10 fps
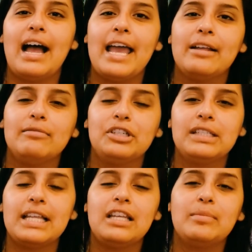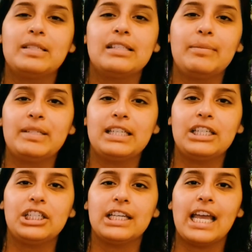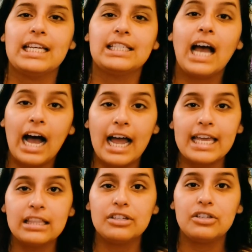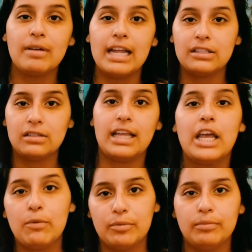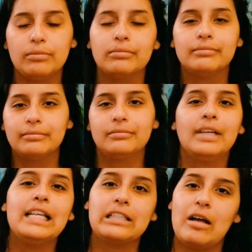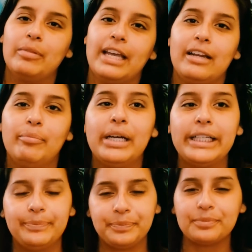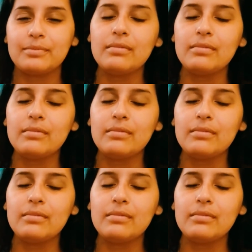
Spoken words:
I just ended up slip stitching and tying the two ends so that it's complicated. But